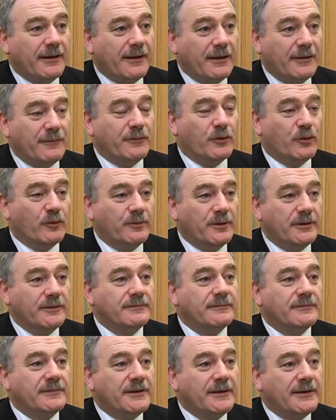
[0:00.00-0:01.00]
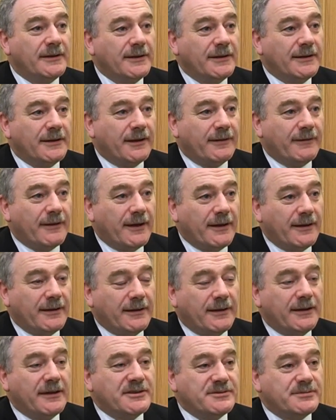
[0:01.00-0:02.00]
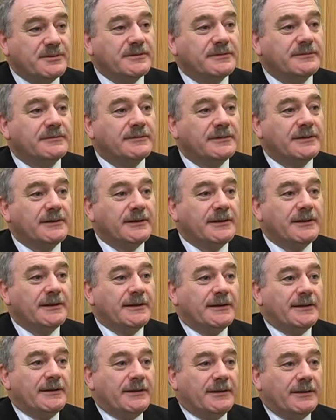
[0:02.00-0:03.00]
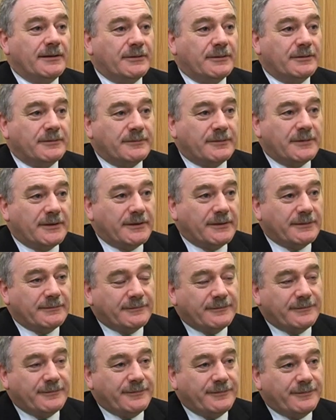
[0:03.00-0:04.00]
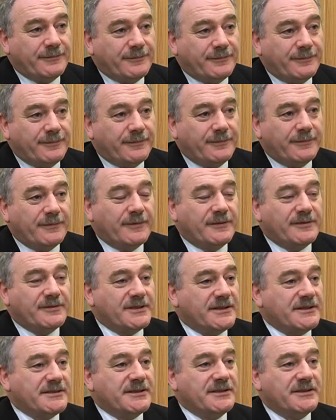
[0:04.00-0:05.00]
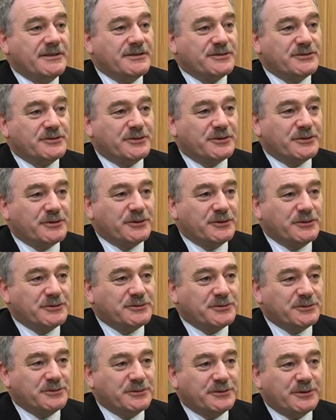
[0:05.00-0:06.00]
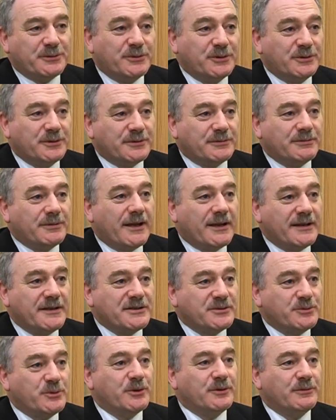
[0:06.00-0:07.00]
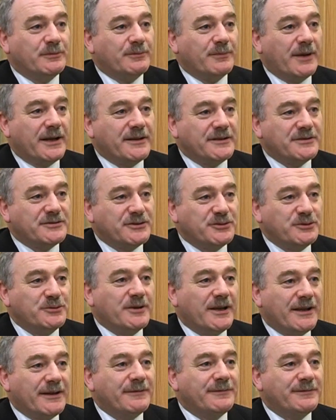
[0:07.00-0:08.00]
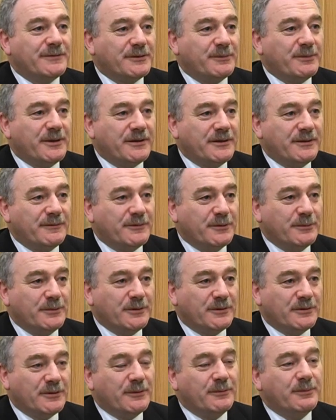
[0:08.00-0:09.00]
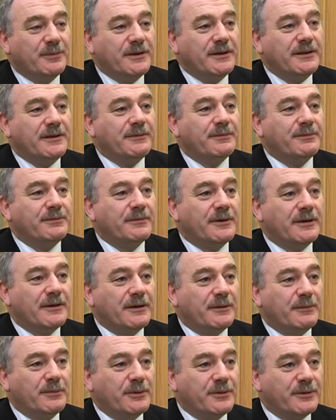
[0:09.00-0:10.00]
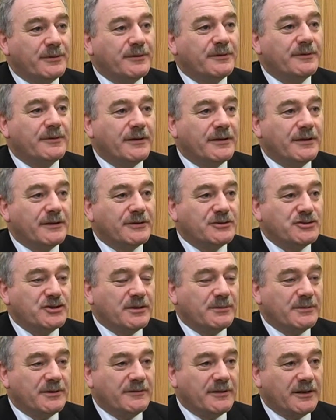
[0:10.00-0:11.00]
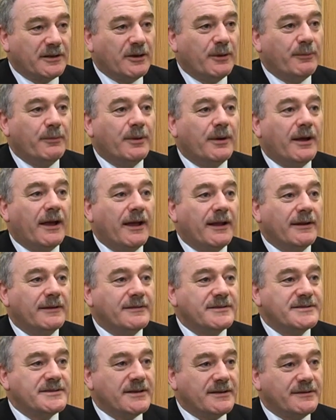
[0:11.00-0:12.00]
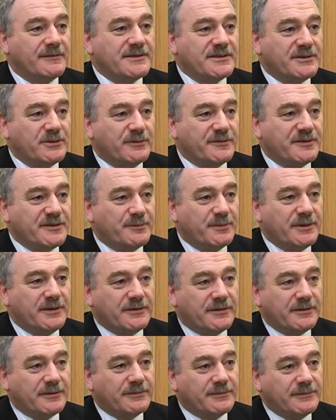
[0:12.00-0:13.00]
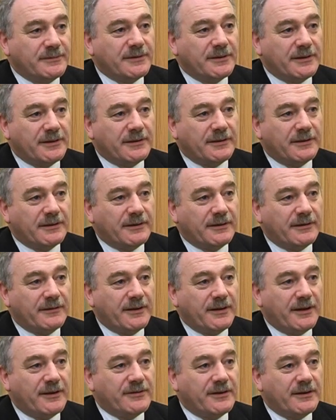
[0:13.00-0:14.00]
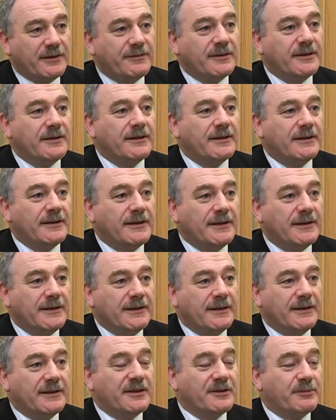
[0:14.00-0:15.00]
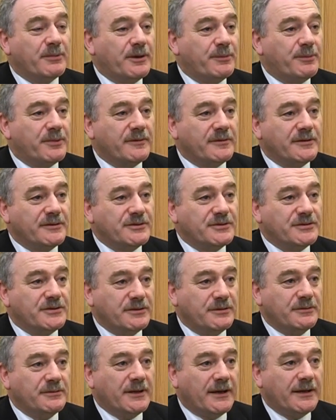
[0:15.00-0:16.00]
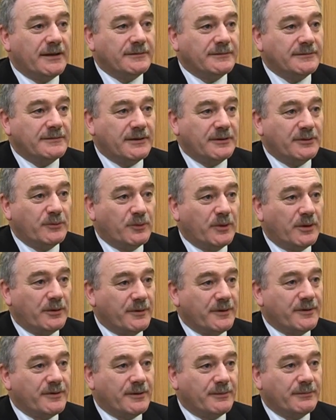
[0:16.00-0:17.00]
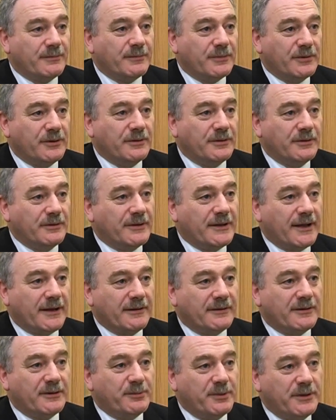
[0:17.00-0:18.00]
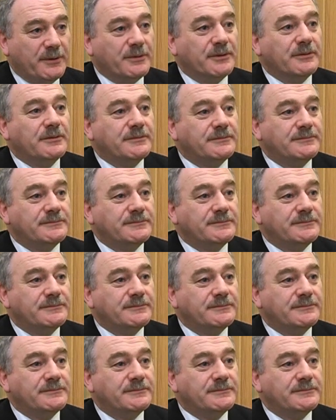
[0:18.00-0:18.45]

involvement and that engagement. You know, 60 years or so or more, Harry Swan managed to do that for a Hibernian Football Club, be both chairman of the club and serve as an office bearer in the SFA. And it's my privilege to do that and work with some good and talented people.